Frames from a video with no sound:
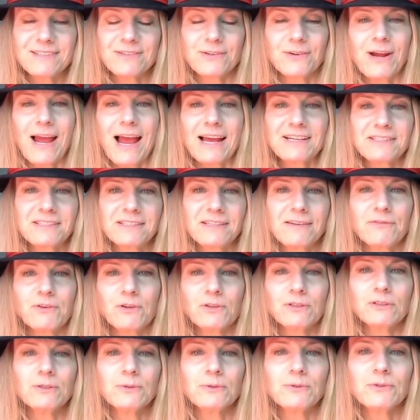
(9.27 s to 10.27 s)
or axis of
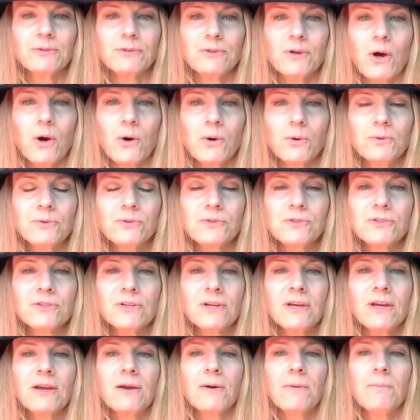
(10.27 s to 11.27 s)
your lunar nodes,
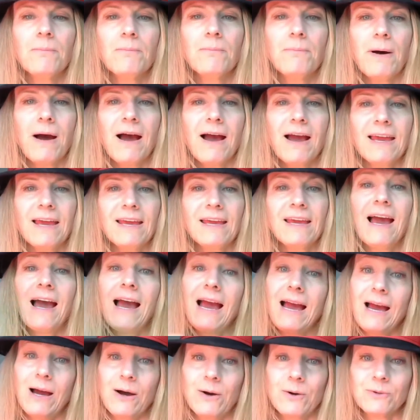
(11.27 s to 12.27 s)
by
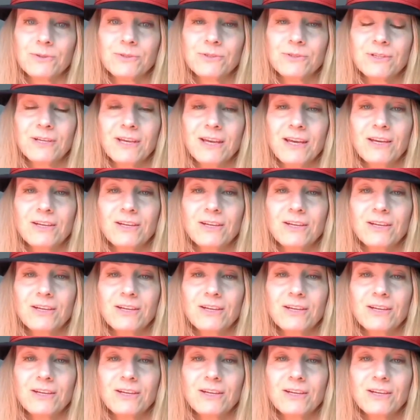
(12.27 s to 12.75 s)
house.